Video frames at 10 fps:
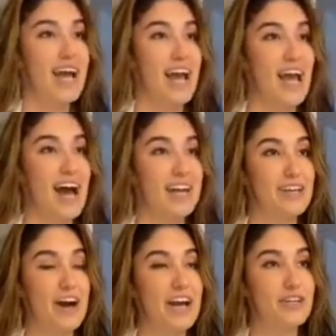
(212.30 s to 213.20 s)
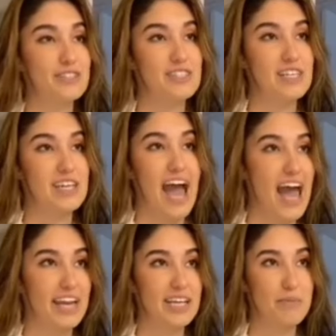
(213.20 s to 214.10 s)
And if I could see
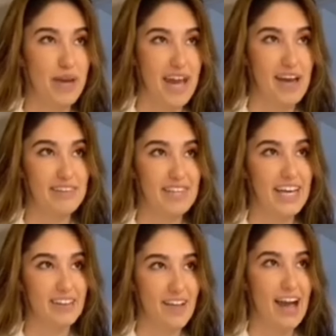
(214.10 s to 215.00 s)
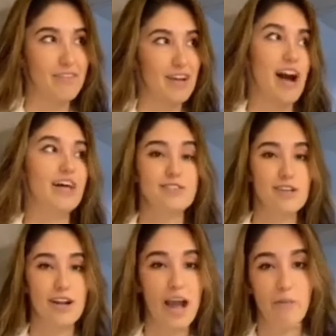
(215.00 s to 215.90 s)
any band like live in
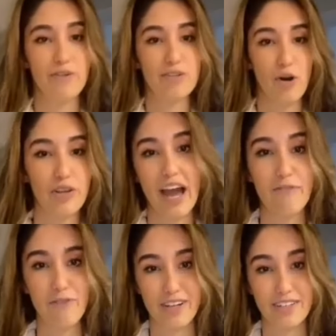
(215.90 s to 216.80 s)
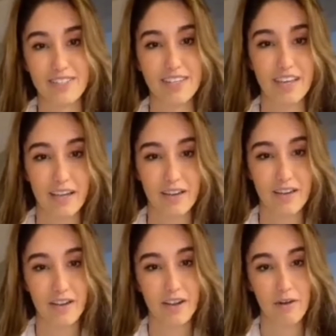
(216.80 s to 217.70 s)
concert, I would totally have wanted to see
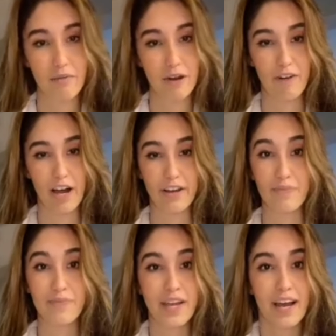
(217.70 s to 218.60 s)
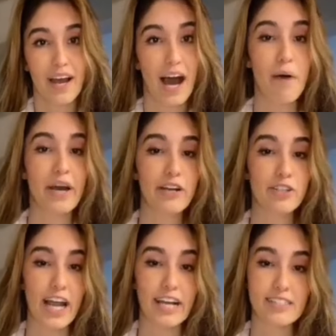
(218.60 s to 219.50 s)
Nirvana. Michael
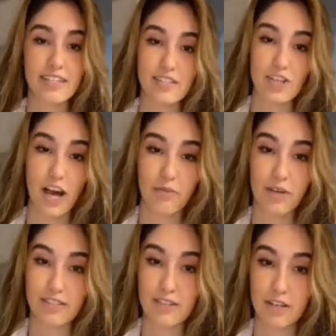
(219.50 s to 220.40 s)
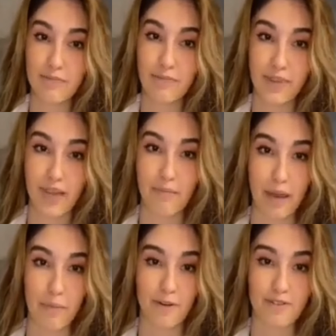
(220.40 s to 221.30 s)
Jackson is a child molester, in
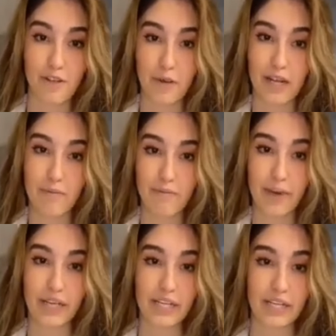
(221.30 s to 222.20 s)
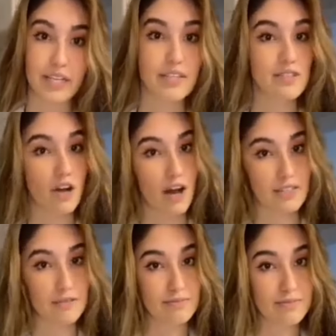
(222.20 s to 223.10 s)
my personal opinion, but he is an
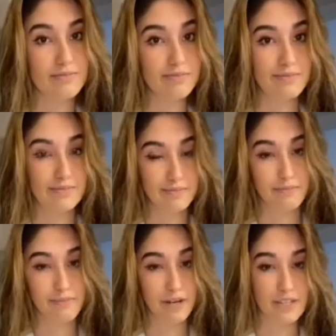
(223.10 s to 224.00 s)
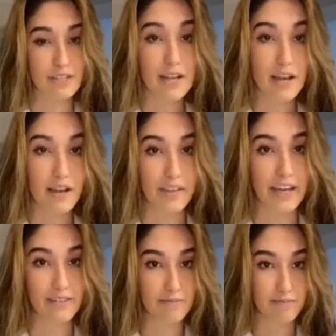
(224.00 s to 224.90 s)
awesome person.
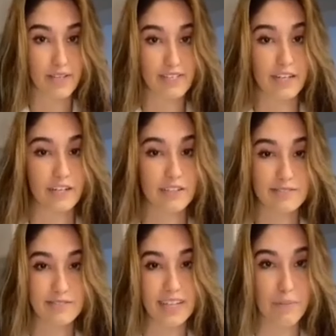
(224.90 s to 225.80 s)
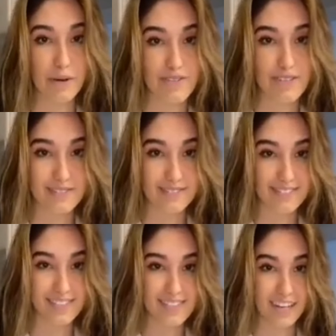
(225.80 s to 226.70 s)
Like, singer, not person.
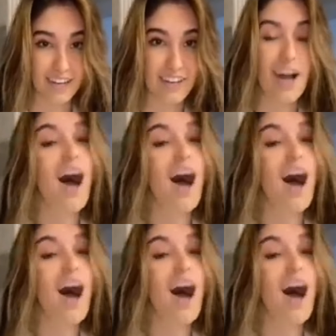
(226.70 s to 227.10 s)
Singer.